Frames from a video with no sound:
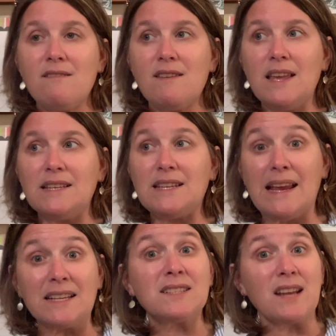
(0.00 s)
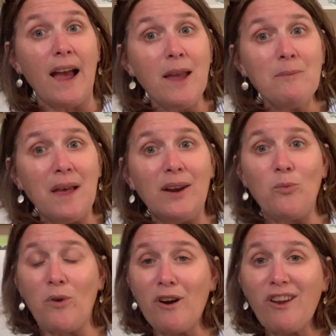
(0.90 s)
It takes time
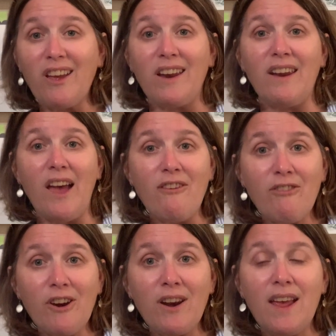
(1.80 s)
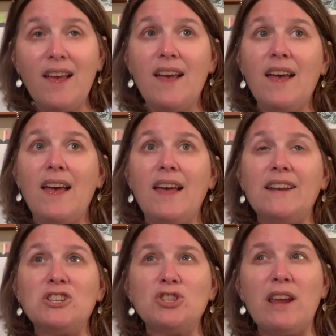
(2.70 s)
and work and effort, and
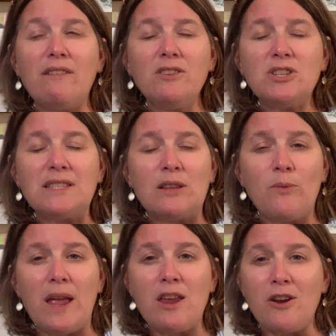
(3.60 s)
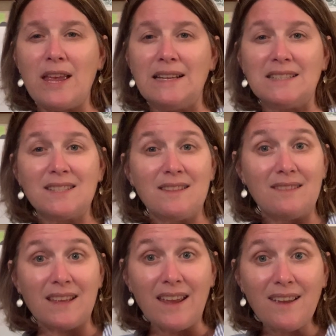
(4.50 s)
it challenges the way your kids
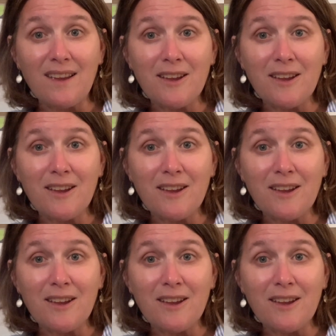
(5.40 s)
think,